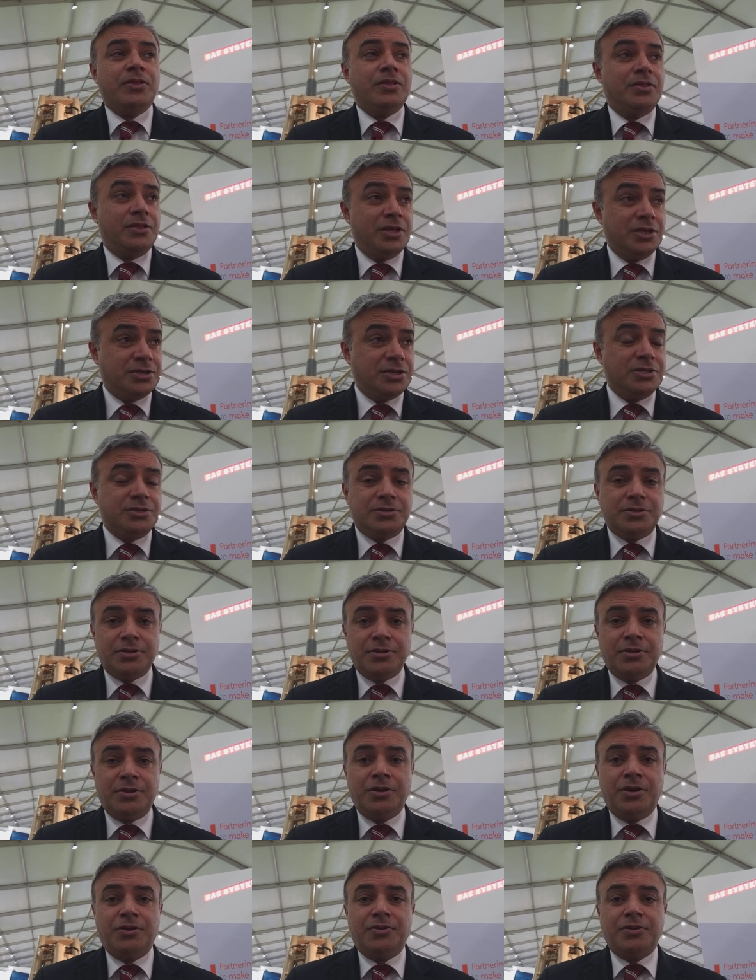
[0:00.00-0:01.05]
This is,
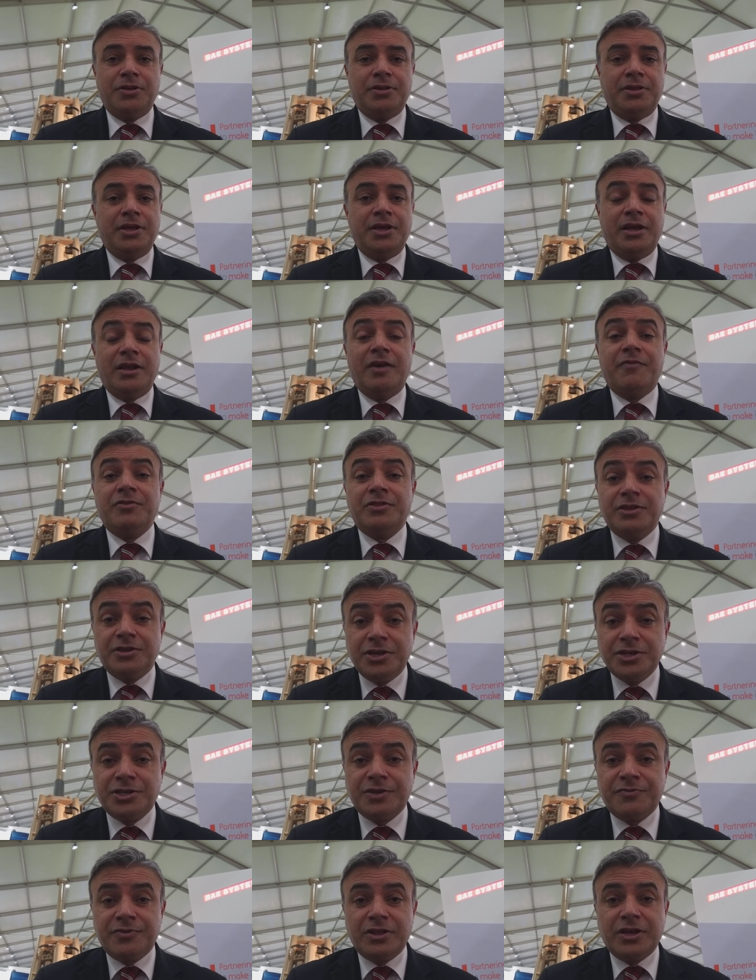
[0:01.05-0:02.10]
you know, the 11th
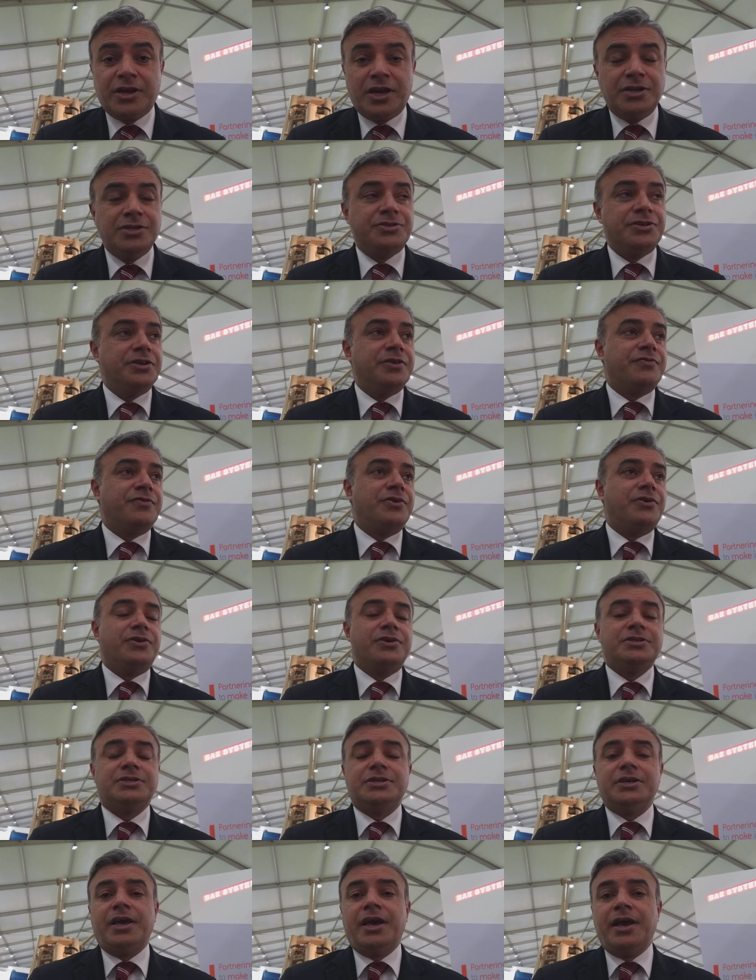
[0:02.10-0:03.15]
edition for the country, of
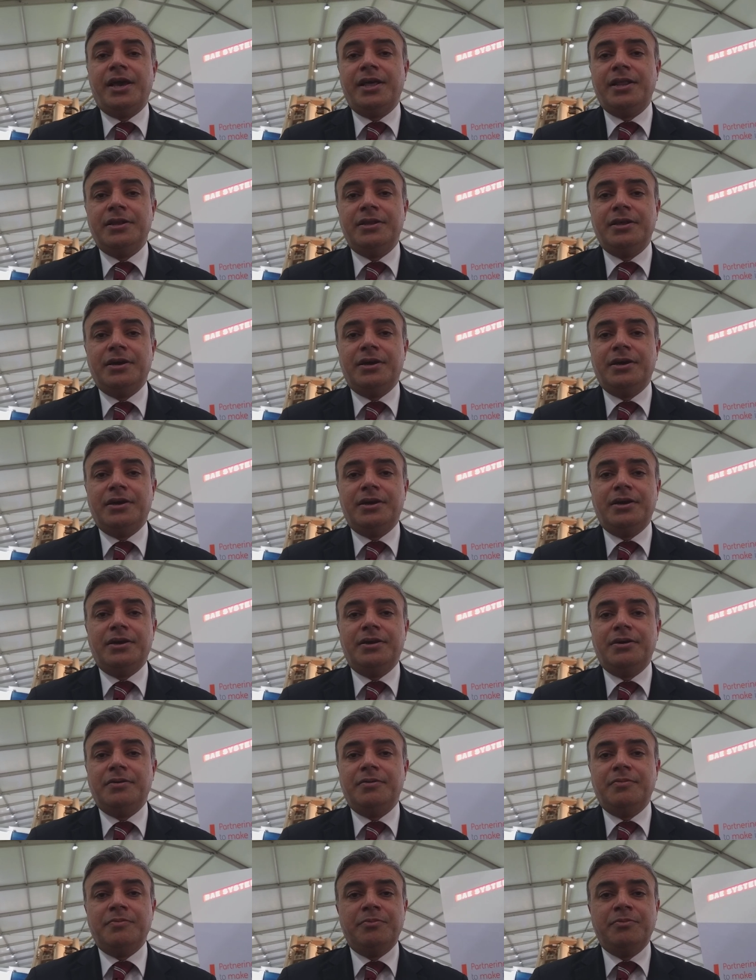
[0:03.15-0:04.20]
course, and
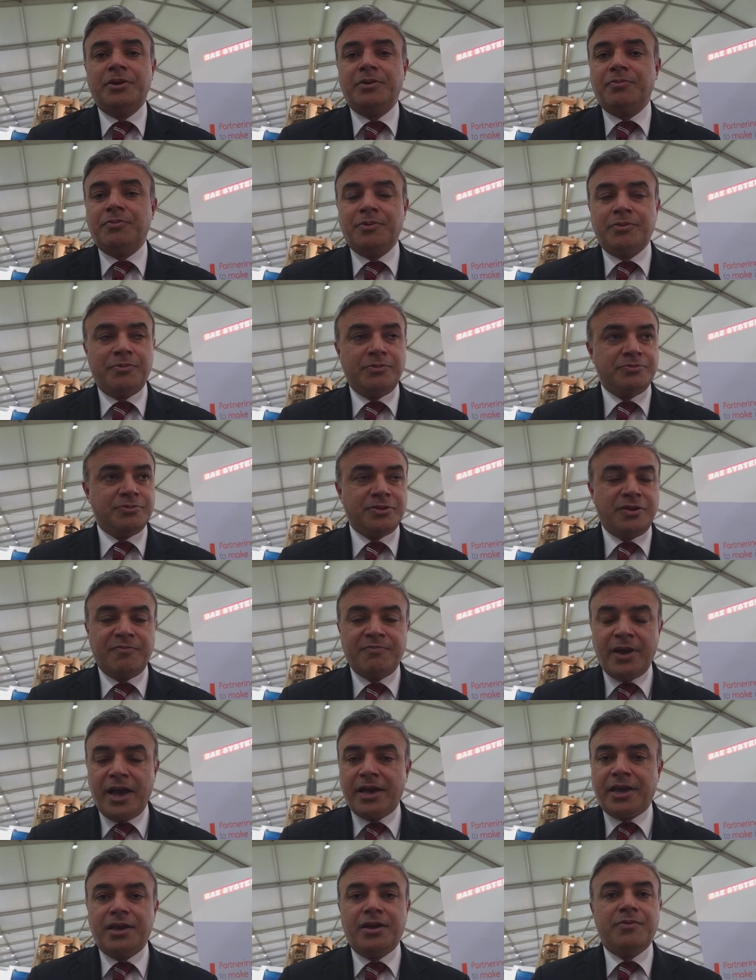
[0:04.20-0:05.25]
we were sort of
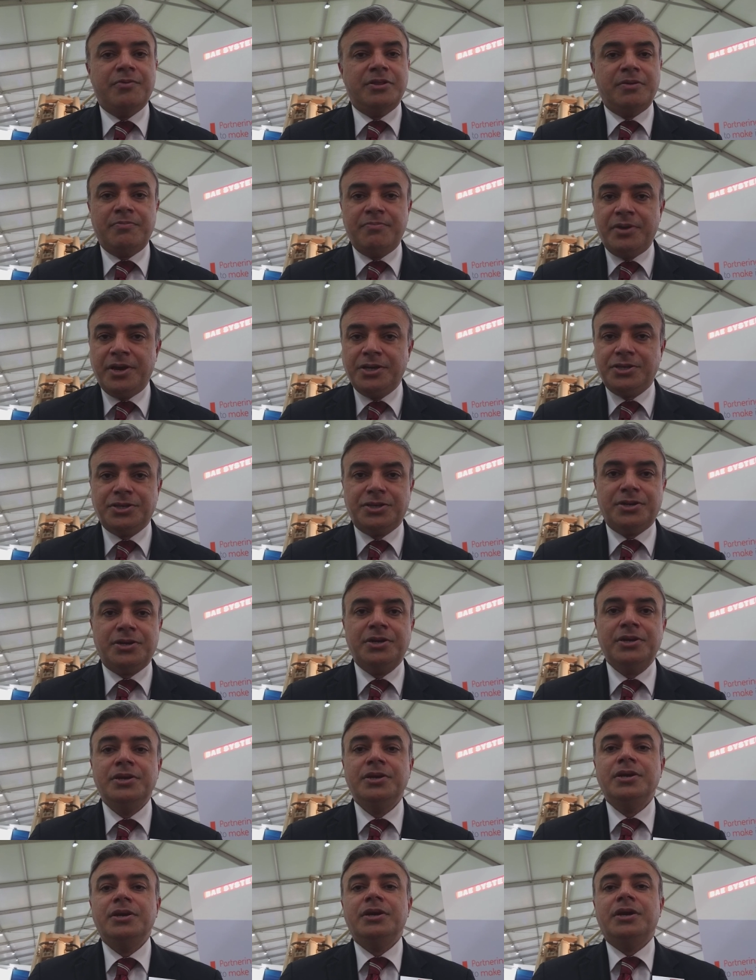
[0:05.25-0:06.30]
back here with a major
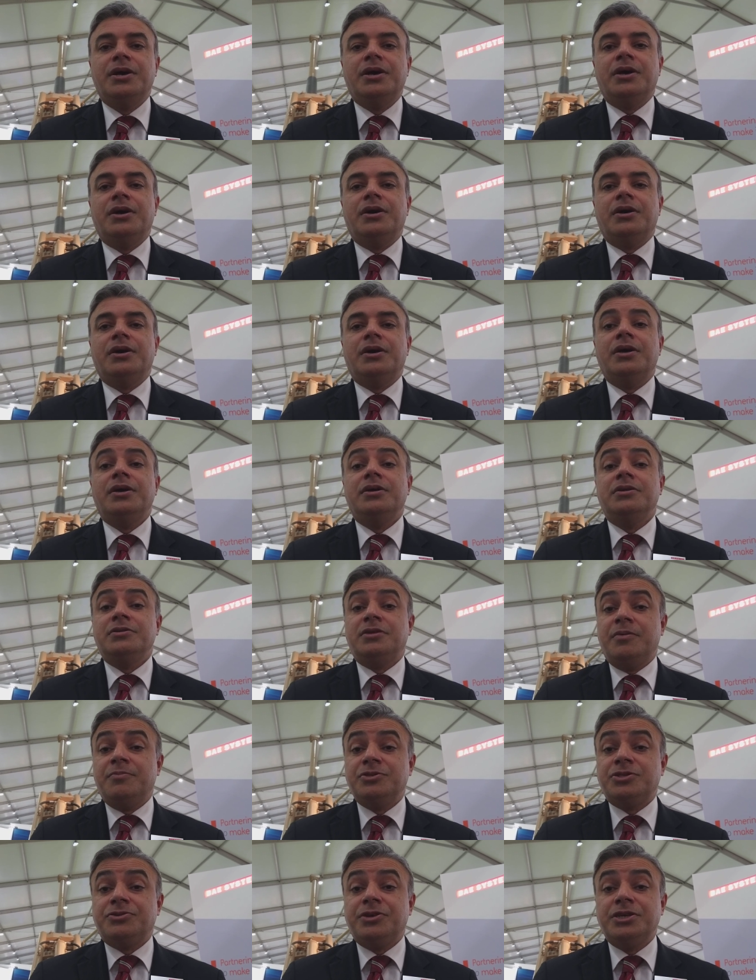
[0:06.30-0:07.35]

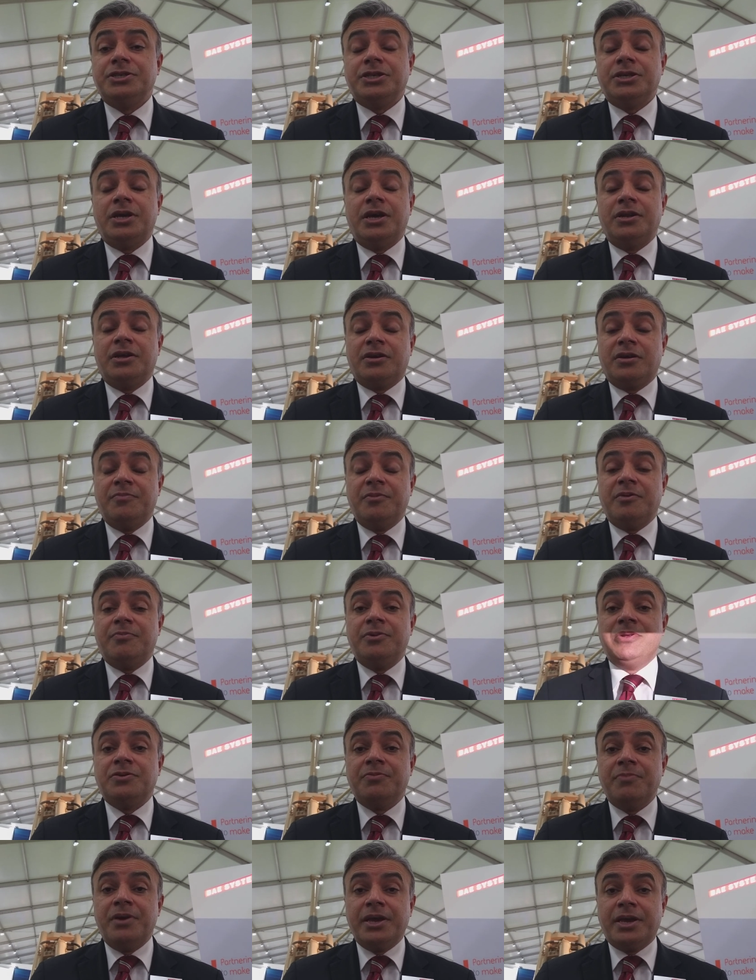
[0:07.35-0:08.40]
demonstration and a
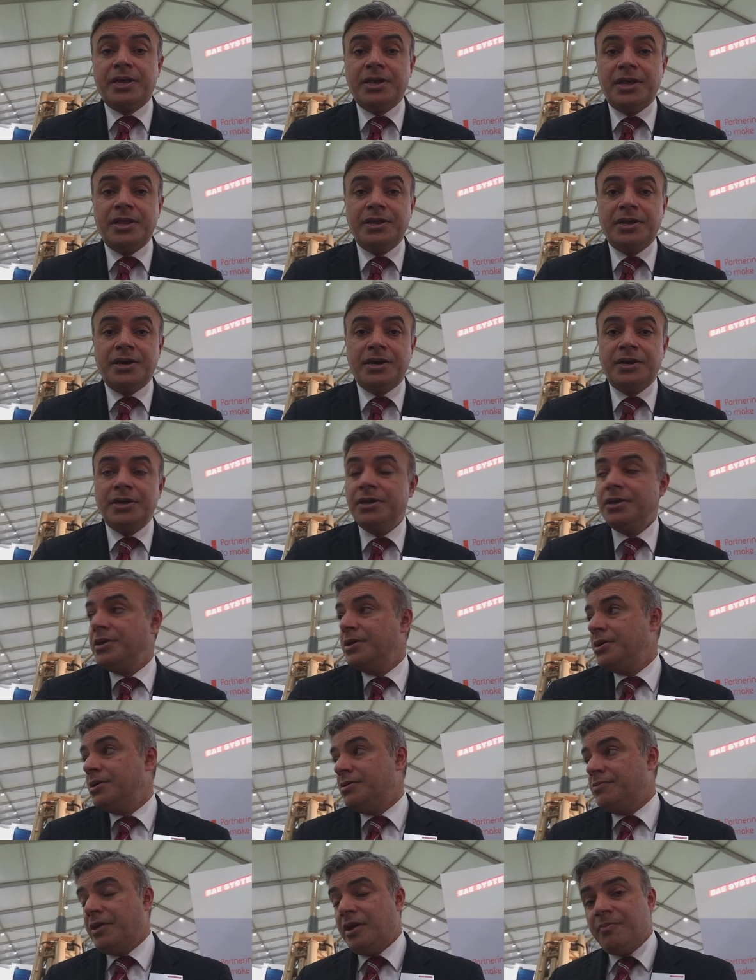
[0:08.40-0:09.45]
commitment to make in India.
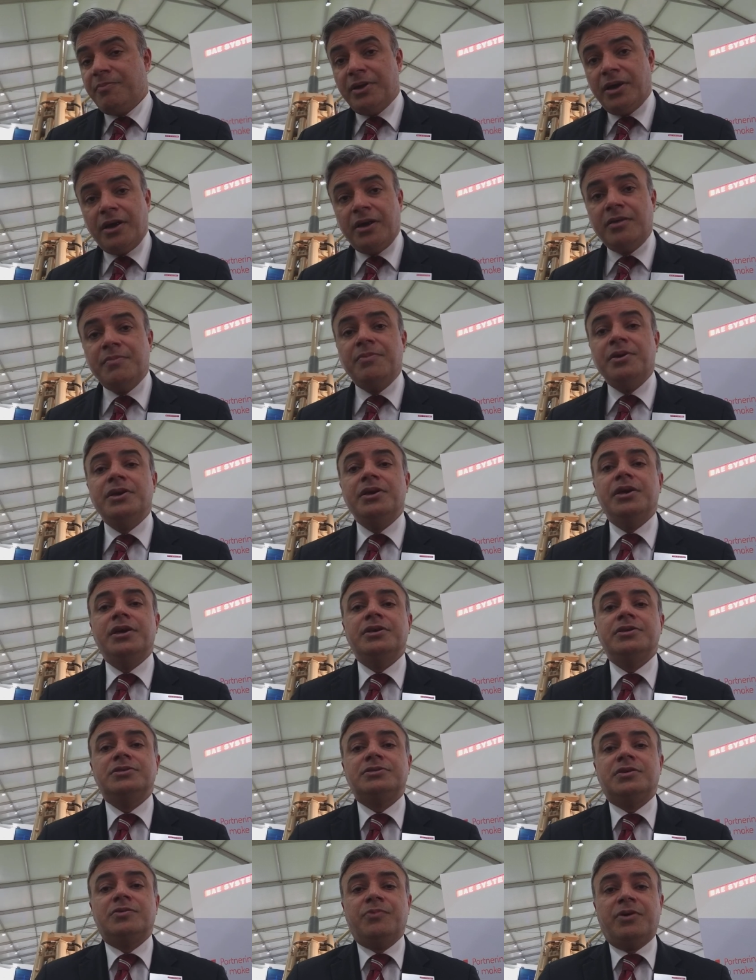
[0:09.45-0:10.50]
Right behind me
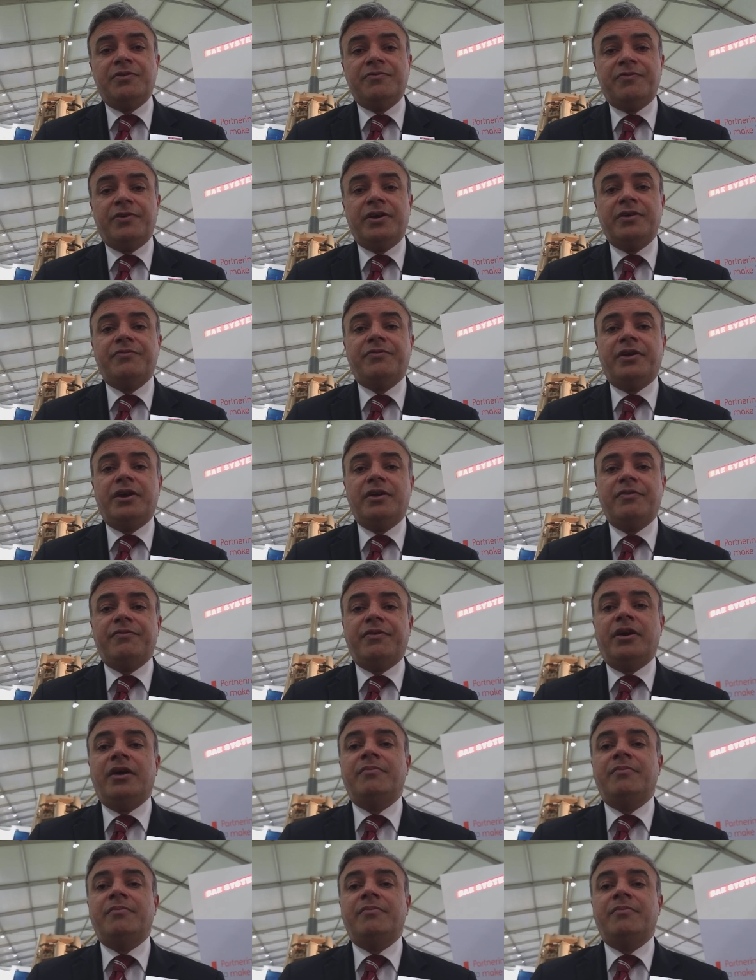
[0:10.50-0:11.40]
is the 155mm